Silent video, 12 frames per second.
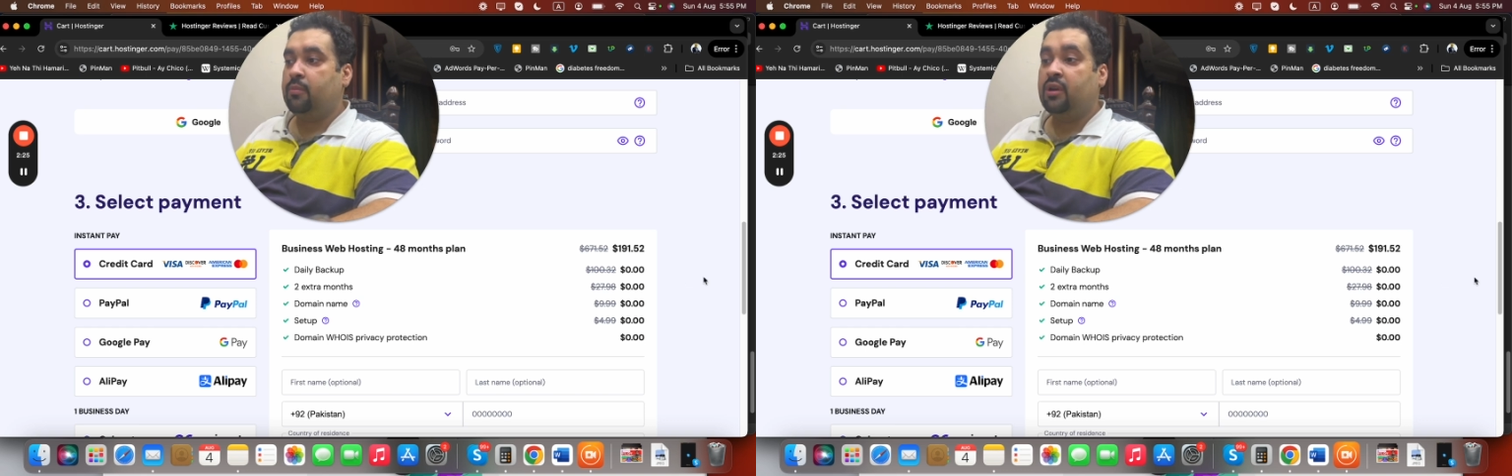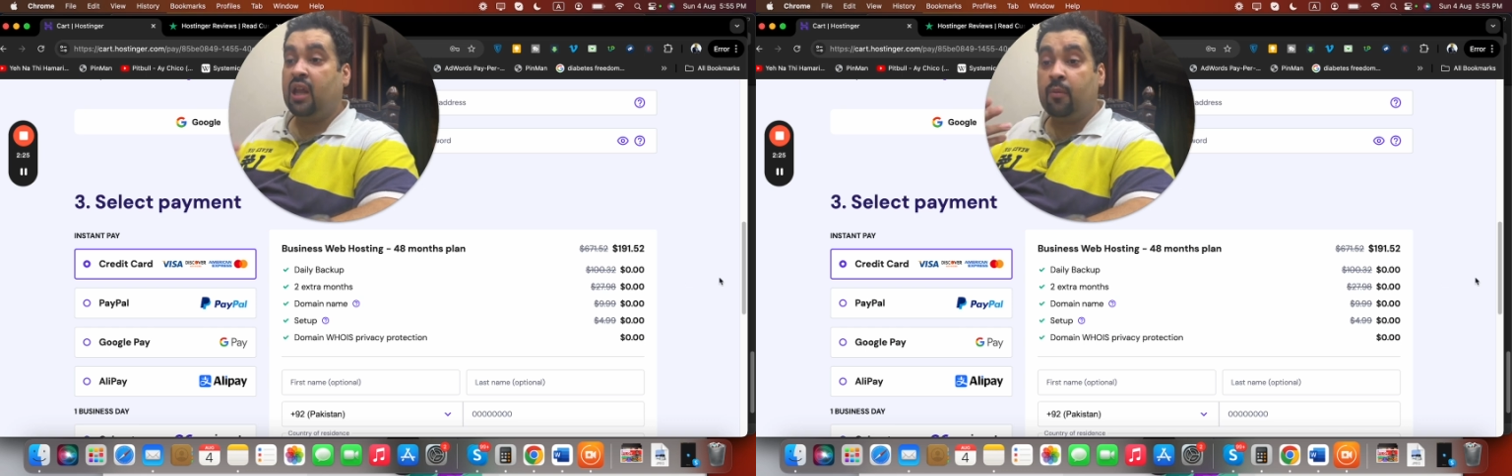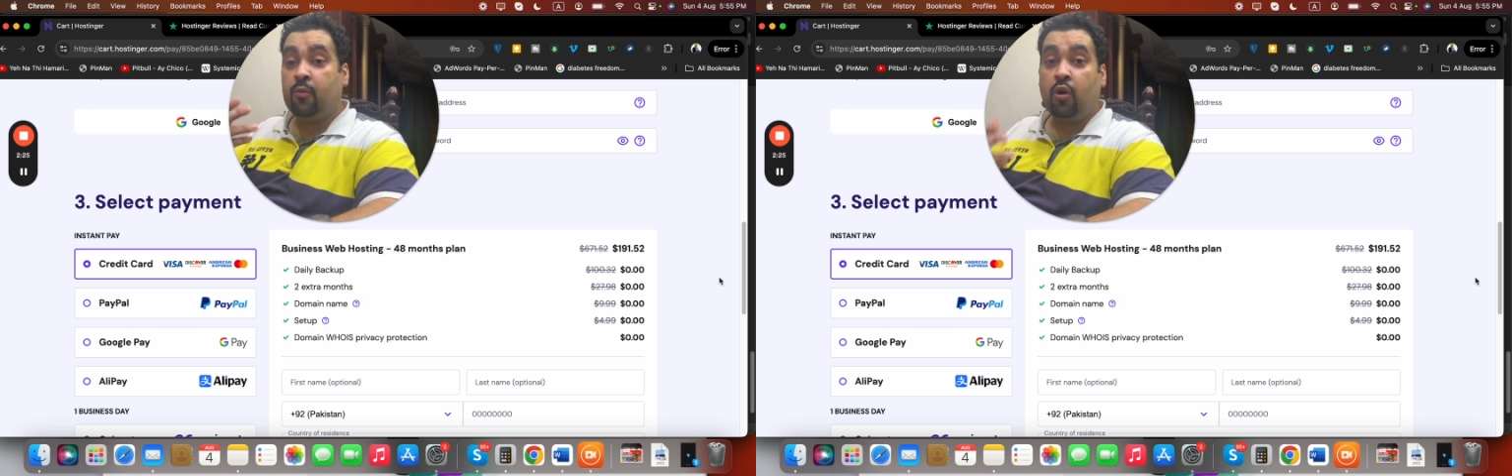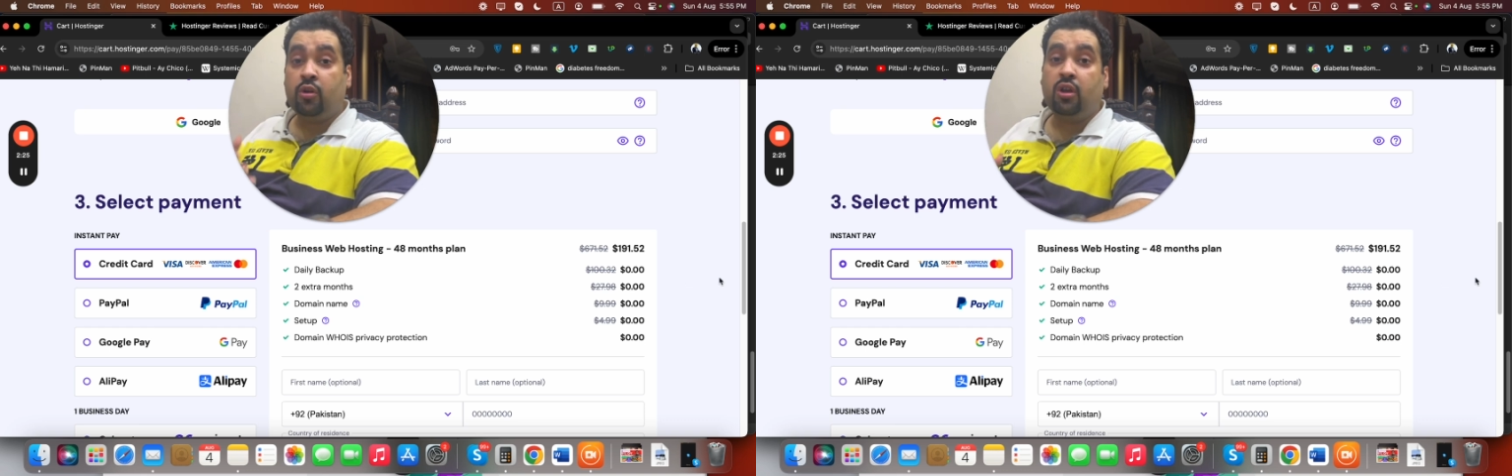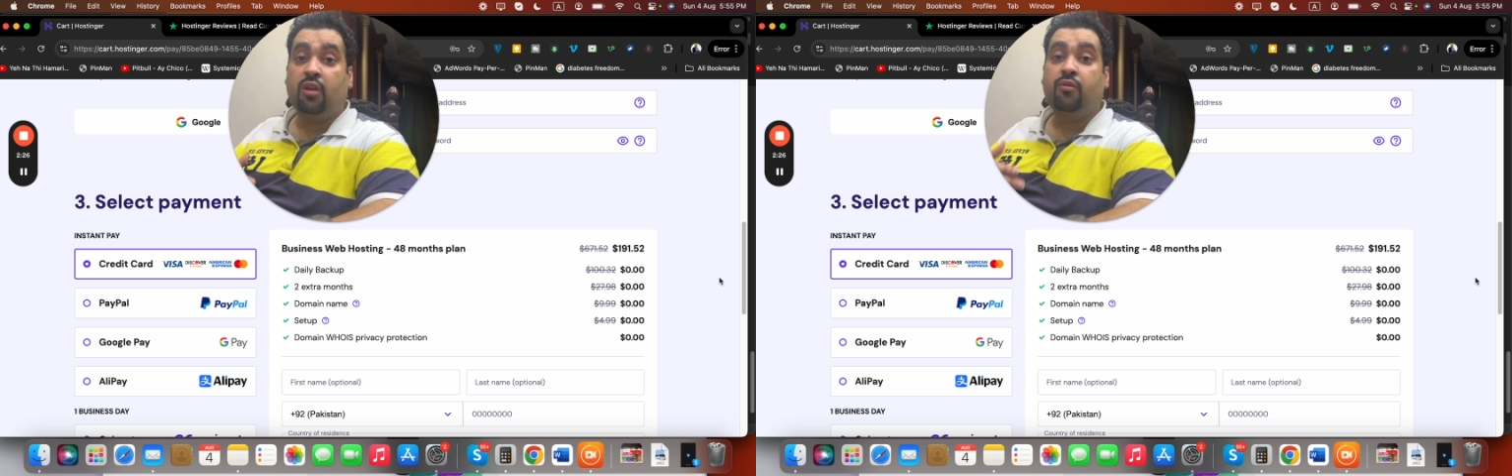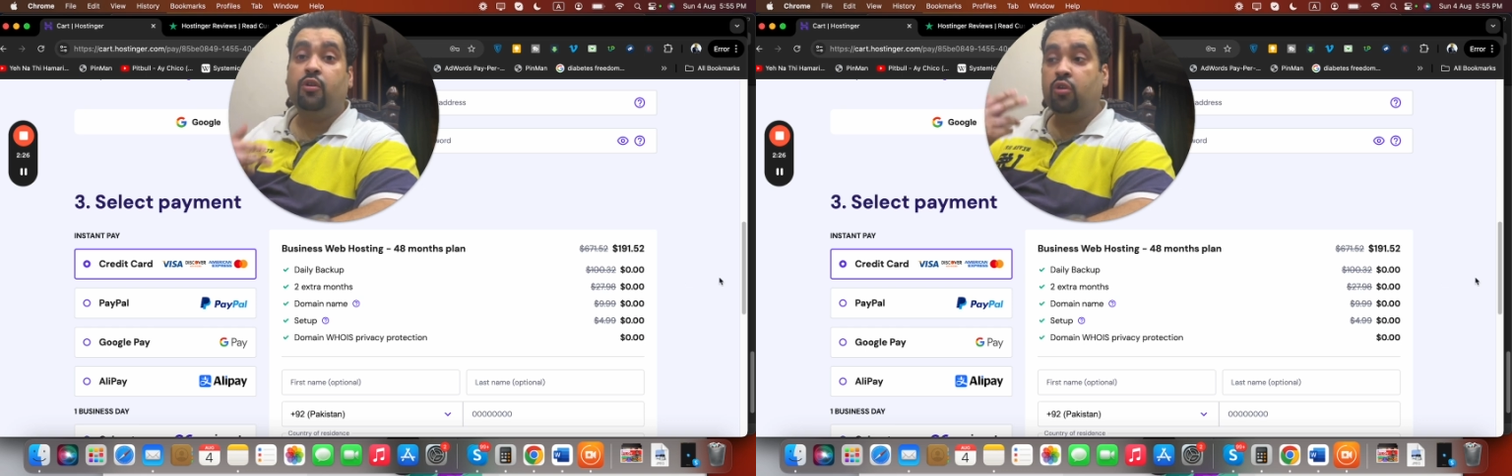but I'm going to
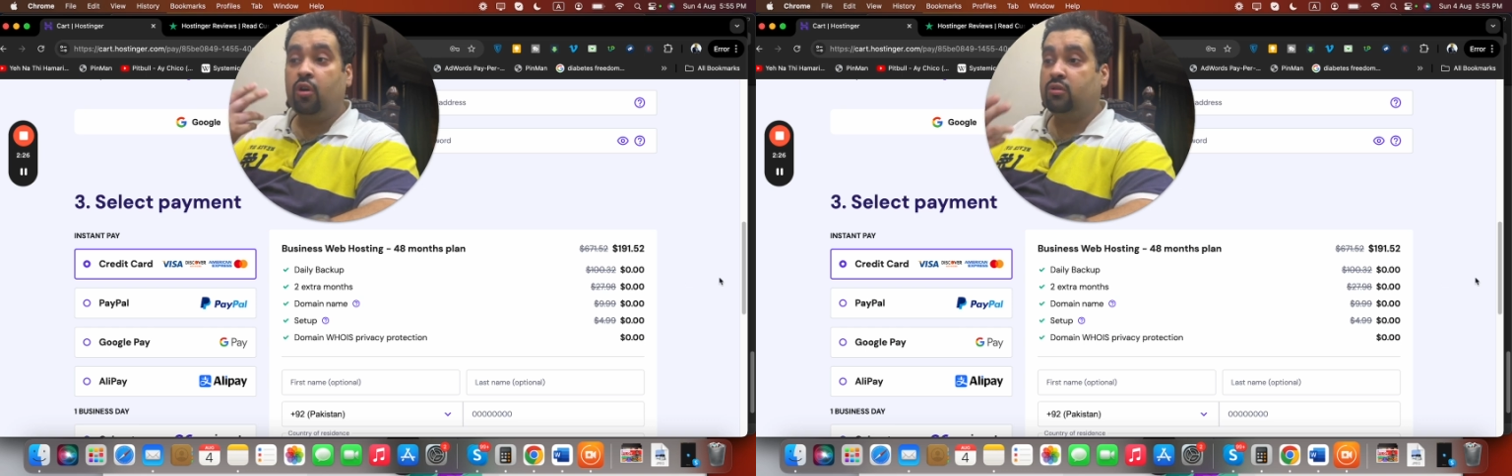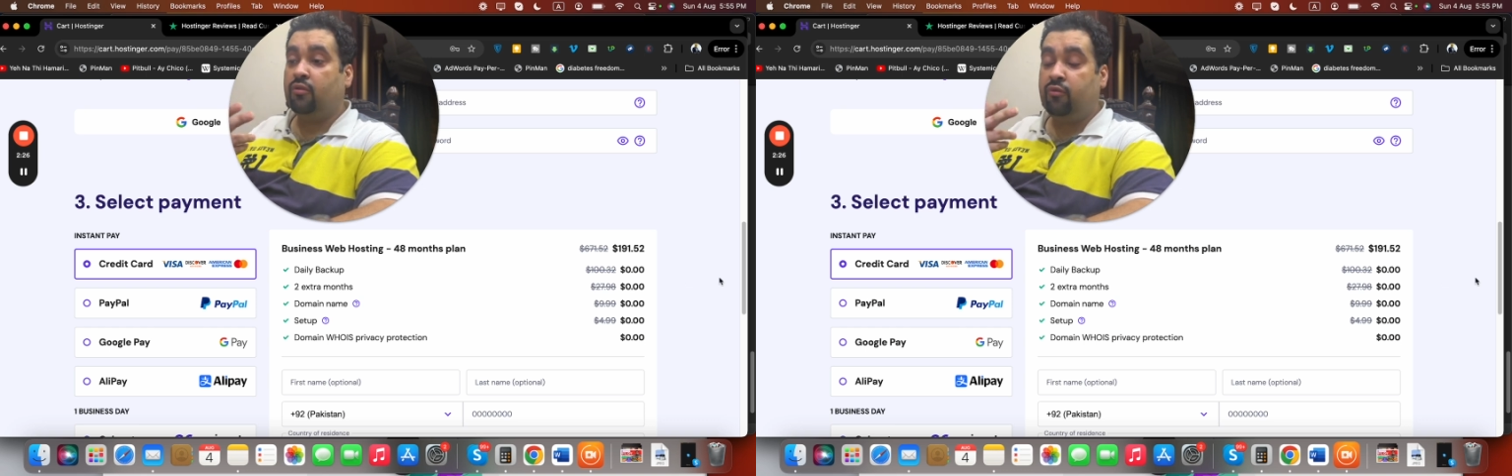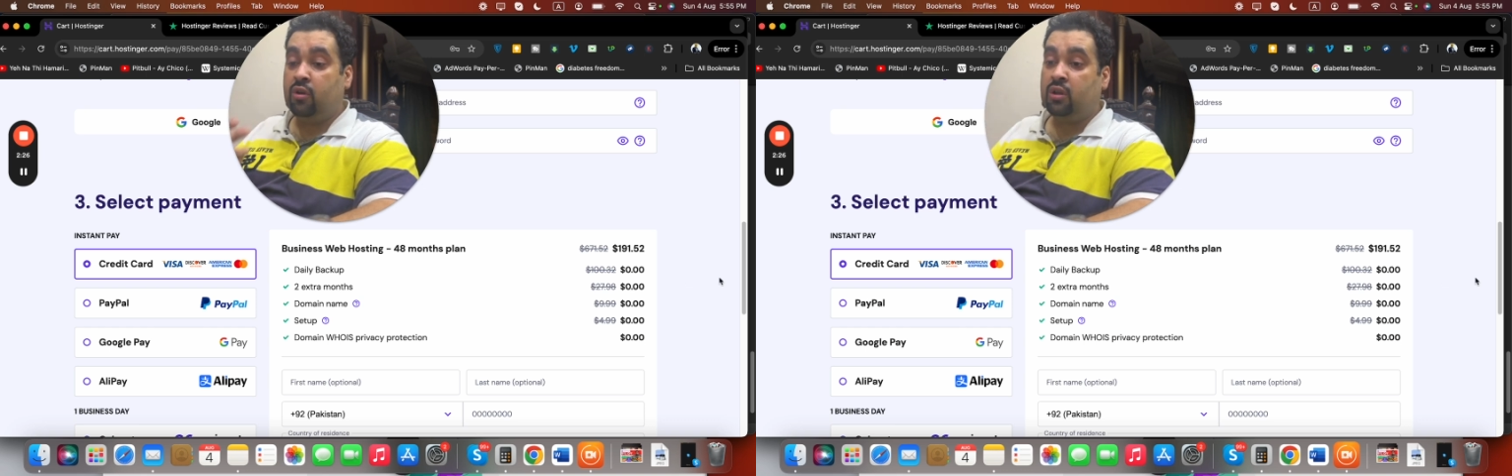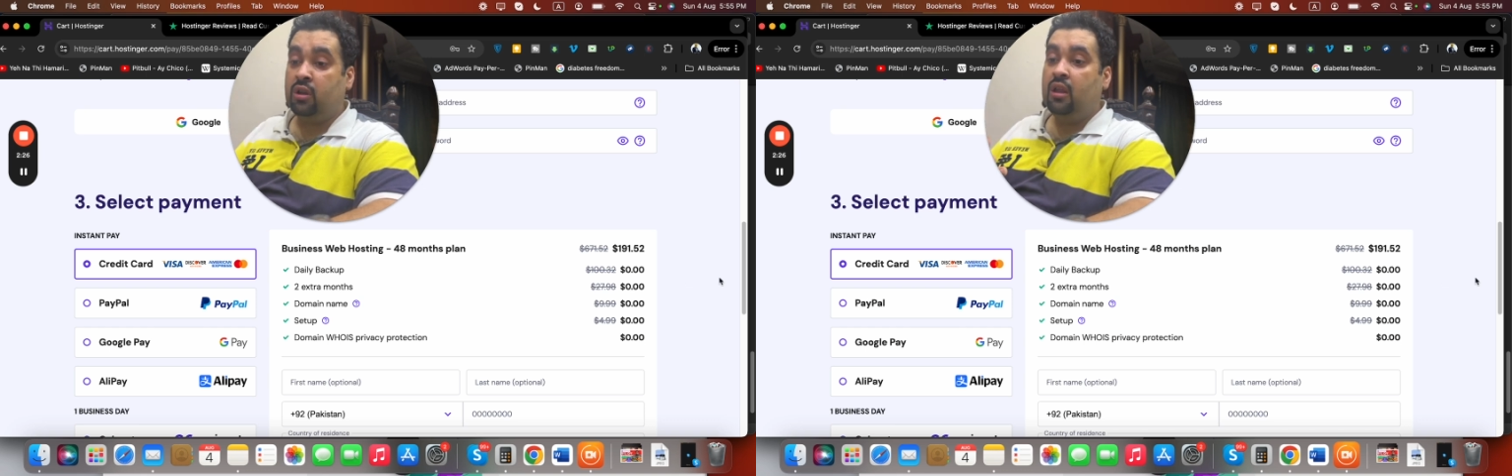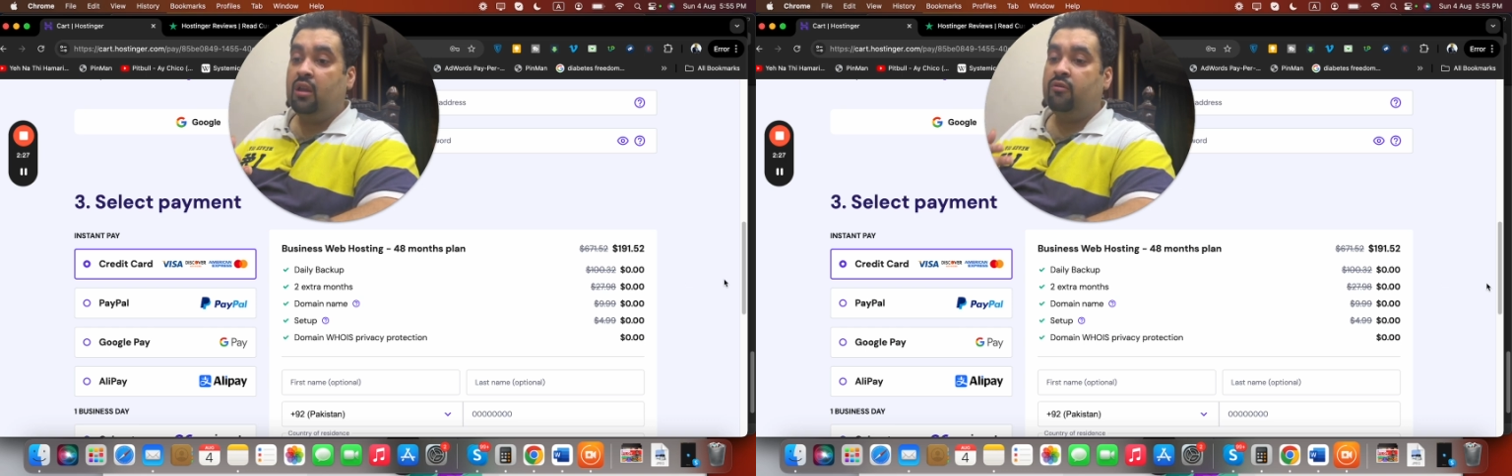give you two of the four